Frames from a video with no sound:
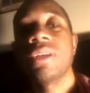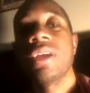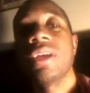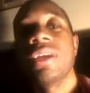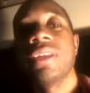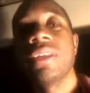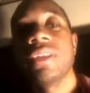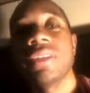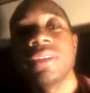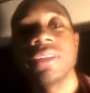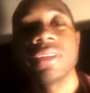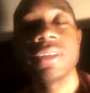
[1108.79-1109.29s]

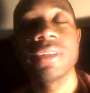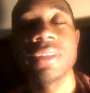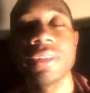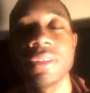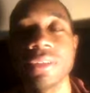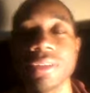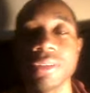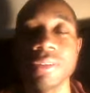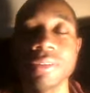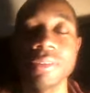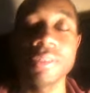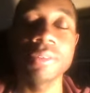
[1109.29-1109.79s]
All right.
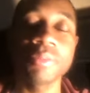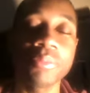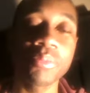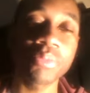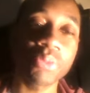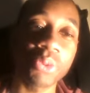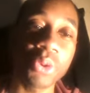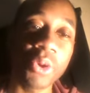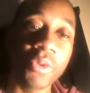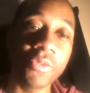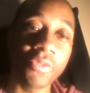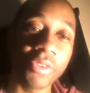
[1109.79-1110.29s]
And
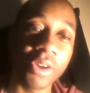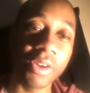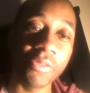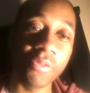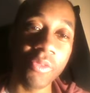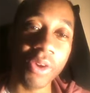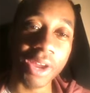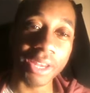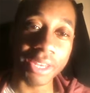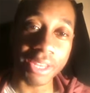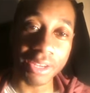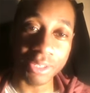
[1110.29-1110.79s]

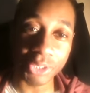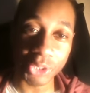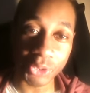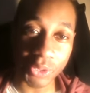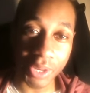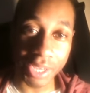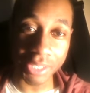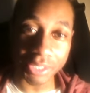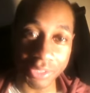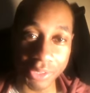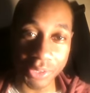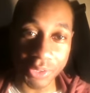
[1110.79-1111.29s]
proof of
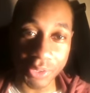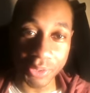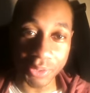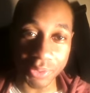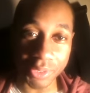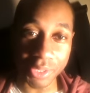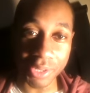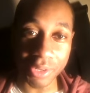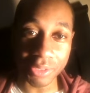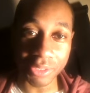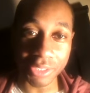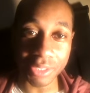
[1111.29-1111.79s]
what they're
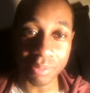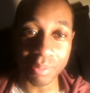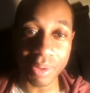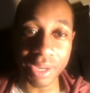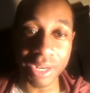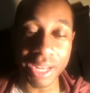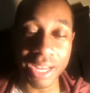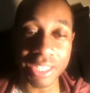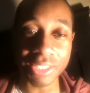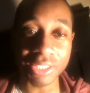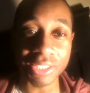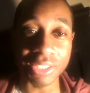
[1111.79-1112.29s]
trying to do.
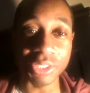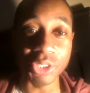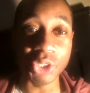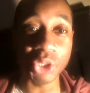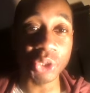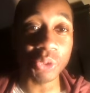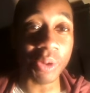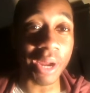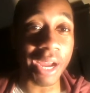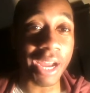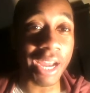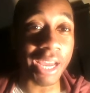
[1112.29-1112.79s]
You know,
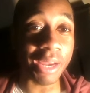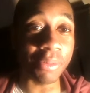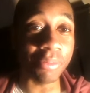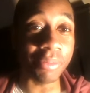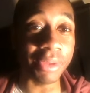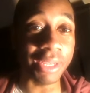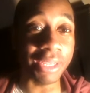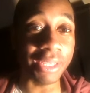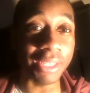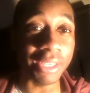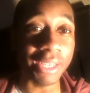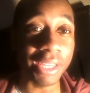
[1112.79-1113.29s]
somebody actually
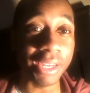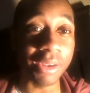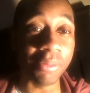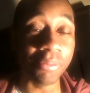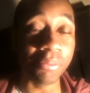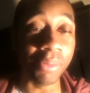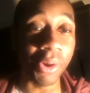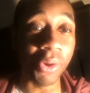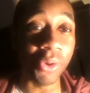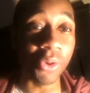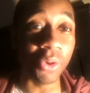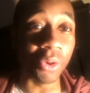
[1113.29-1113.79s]
tried
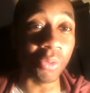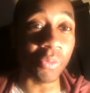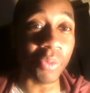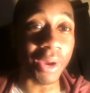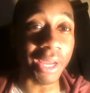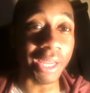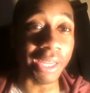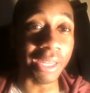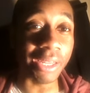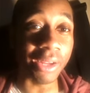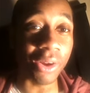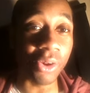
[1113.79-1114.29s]
me in a
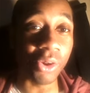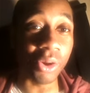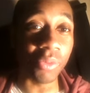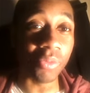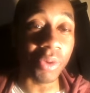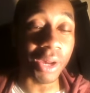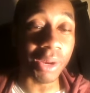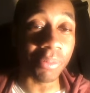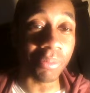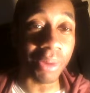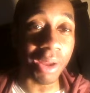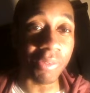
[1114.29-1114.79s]
bold
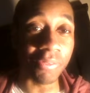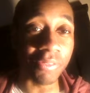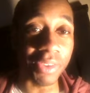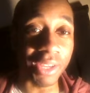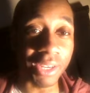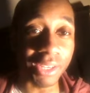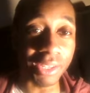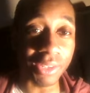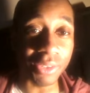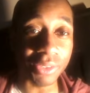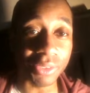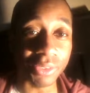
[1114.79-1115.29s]
way on
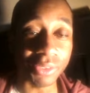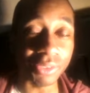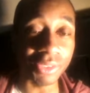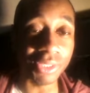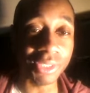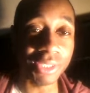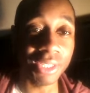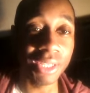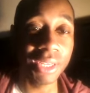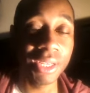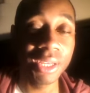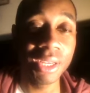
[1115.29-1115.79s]
one of my
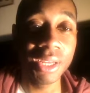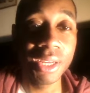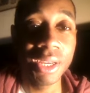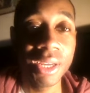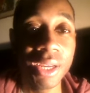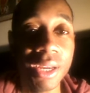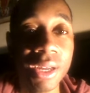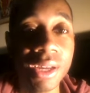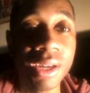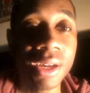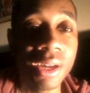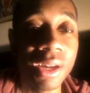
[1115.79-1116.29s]

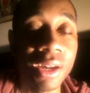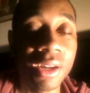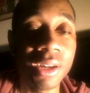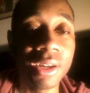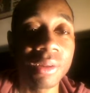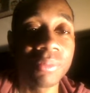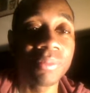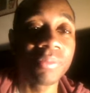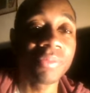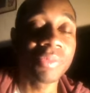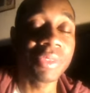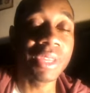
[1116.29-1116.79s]
videos.
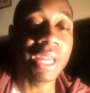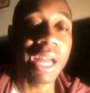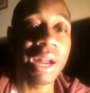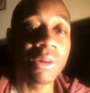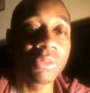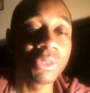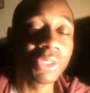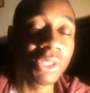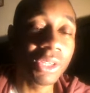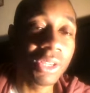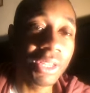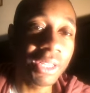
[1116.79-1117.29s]

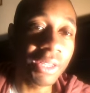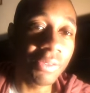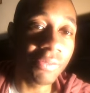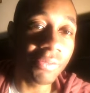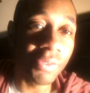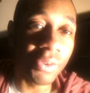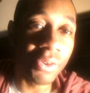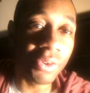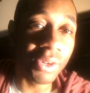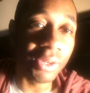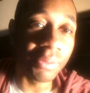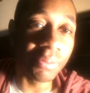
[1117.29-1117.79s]
Um, I
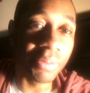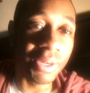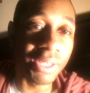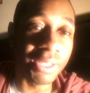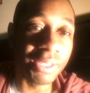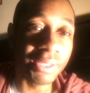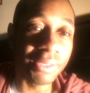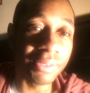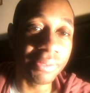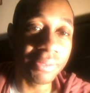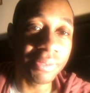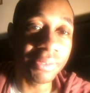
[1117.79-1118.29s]
was looking
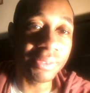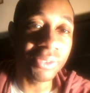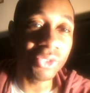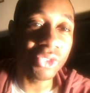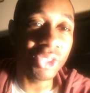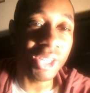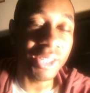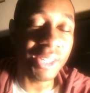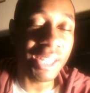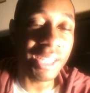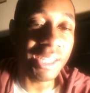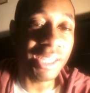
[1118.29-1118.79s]
for it,
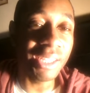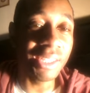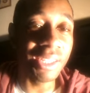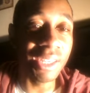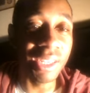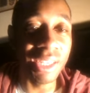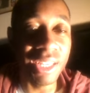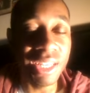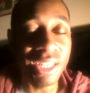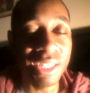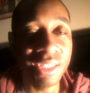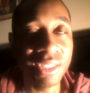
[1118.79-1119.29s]
but
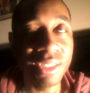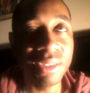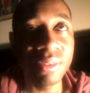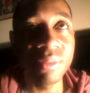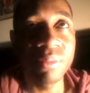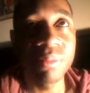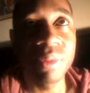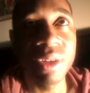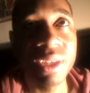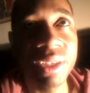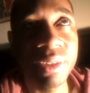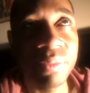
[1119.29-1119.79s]
I think he
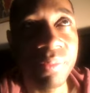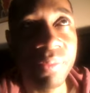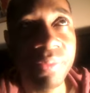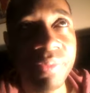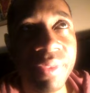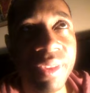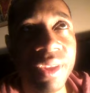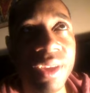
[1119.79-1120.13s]
deleted it.